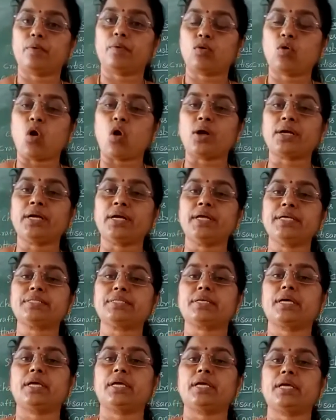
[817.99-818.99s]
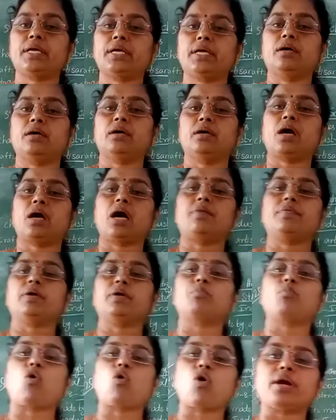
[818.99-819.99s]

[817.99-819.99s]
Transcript: cotton is having more